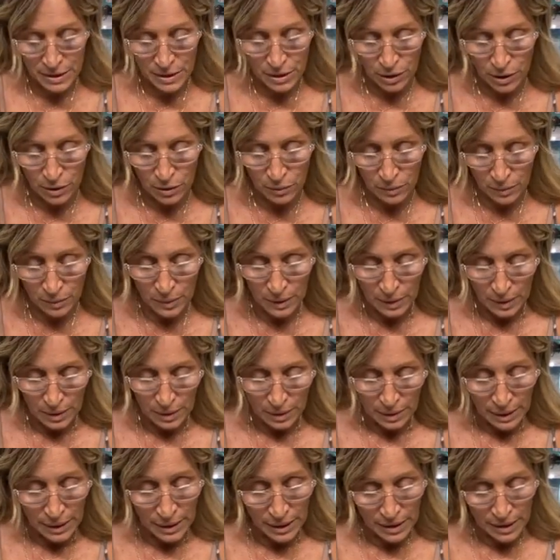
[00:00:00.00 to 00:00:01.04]
So
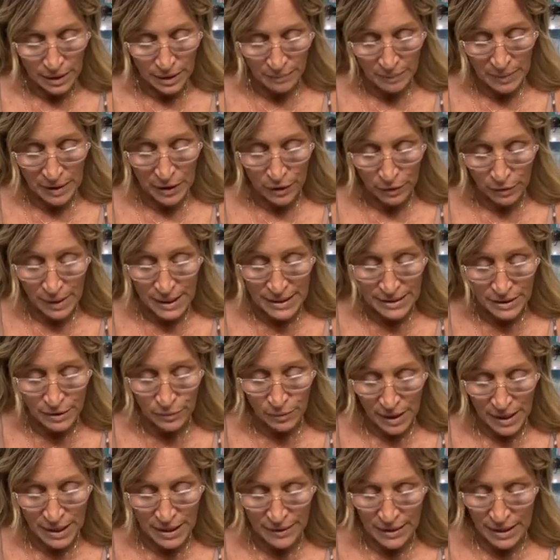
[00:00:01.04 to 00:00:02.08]
it could have been
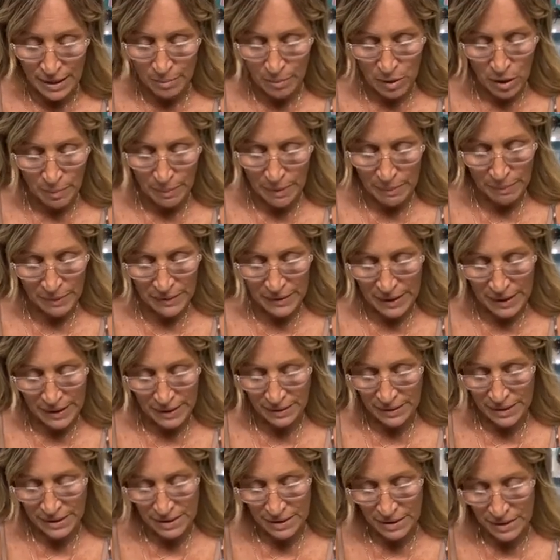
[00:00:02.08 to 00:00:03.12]
corrected right in that moment, but they
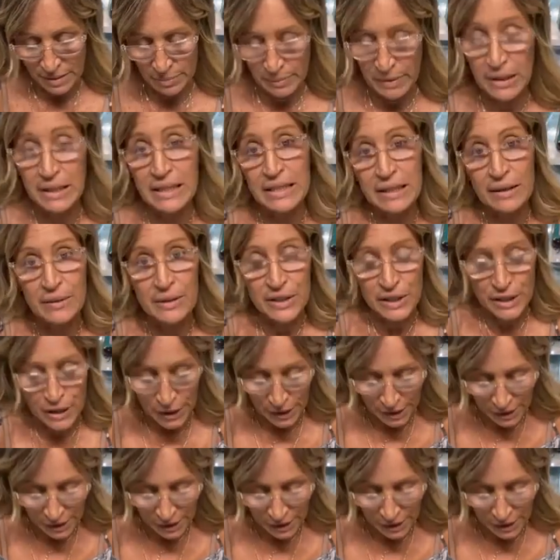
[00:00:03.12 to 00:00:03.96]
didn't listen to me because I was a